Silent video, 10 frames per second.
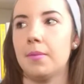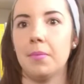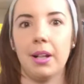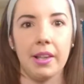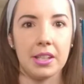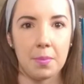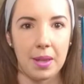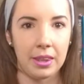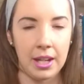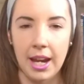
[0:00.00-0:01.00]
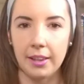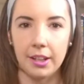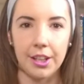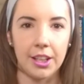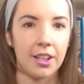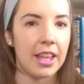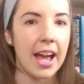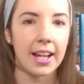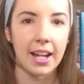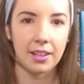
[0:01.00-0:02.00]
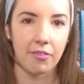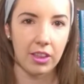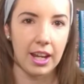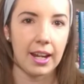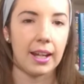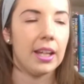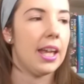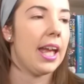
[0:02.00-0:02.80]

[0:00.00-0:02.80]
Elizabeth Taylor, that kind of thing.